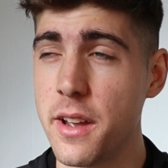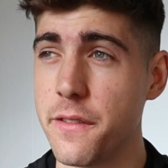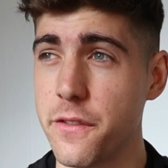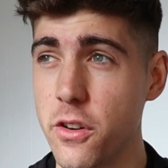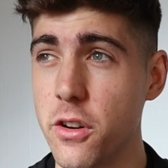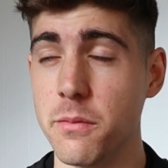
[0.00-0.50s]

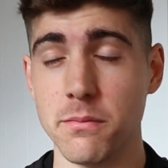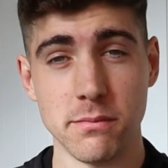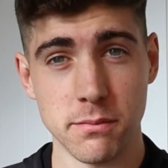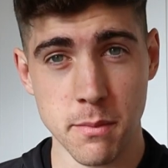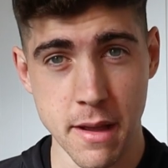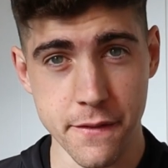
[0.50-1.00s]
from
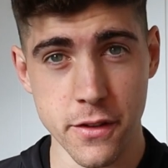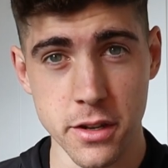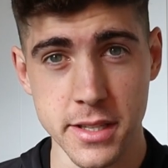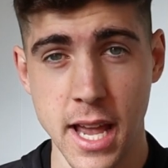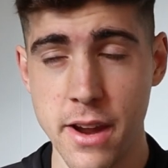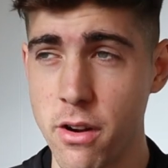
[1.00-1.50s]
my
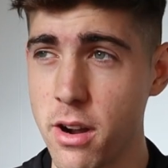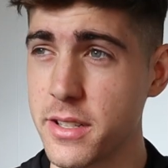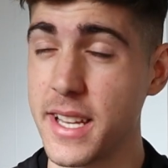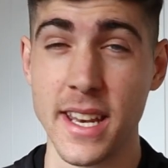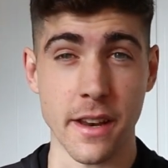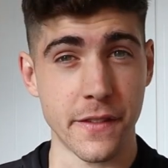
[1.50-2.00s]
first
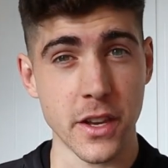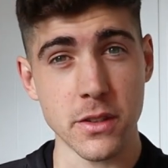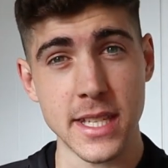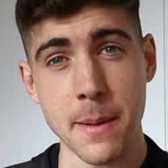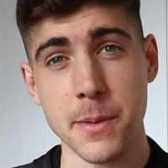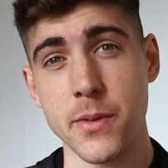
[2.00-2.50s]
Hyrox and a few
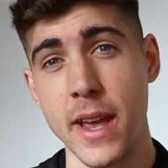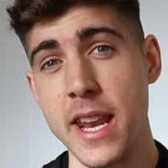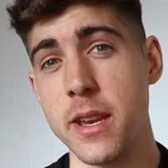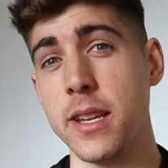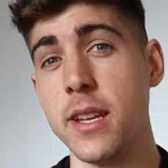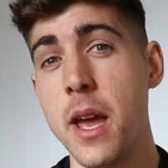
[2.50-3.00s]
tips for
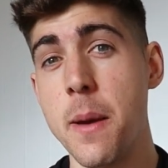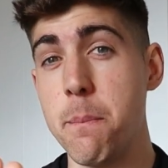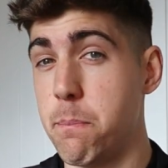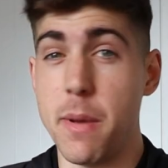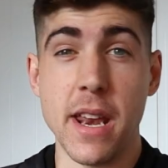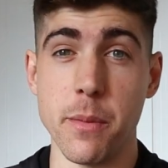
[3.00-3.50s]

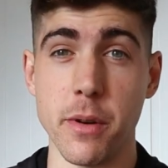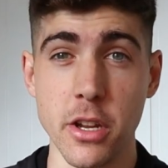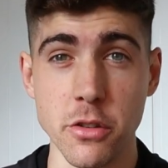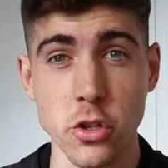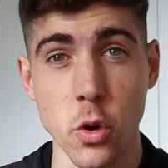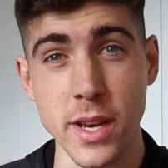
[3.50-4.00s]
anybody
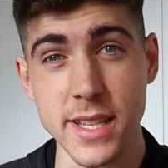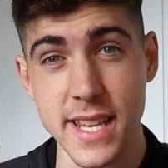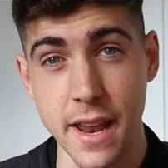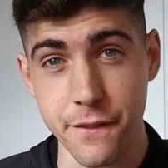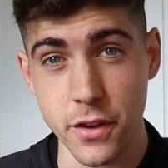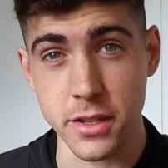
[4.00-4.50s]
who's going into
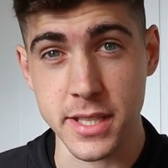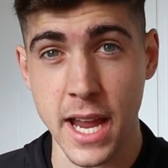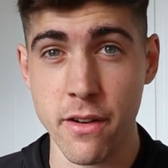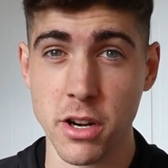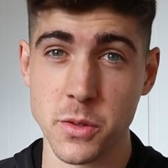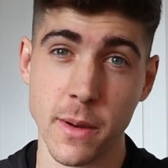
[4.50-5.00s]
their first
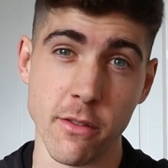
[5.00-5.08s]
Hyrox,